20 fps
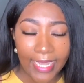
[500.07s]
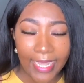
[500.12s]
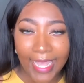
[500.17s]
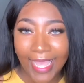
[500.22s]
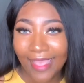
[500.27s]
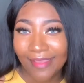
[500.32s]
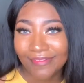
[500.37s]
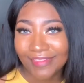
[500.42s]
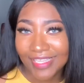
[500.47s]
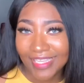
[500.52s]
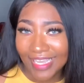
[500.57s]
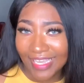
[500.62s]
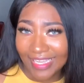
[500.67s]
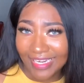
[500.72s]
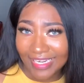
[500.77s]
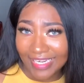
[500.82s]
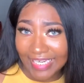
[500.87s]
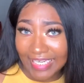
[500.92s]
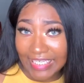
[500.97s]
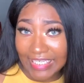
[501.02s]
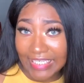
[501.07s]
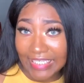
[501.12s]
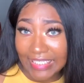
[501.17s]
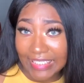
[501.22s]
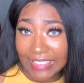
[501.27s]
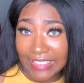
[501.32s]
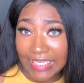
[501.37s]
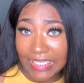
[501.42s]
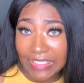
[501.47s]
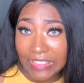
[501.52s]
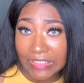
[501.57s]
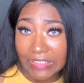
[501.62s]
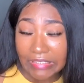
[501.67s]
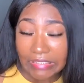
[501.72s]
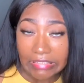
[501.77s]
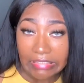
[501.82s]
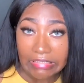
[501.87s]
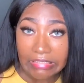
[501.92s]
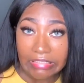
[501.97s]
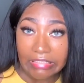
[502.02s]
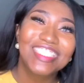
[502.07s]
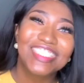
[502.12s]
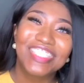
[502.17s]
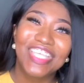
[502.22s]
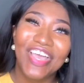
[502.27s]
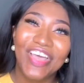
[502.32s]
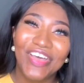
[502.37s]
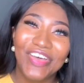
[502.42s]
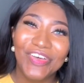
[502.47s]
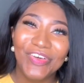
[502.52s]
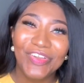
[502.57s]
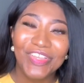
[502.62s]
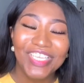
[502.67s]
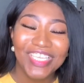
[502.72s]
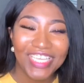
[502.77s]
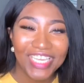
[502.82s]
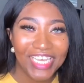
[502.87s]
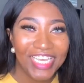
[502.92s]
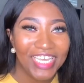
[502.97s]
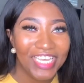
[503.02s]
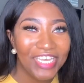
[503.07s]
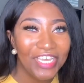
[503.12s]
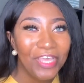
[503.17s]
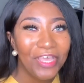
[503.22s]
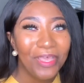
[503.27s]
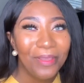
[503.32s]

have to edit it, so yeah.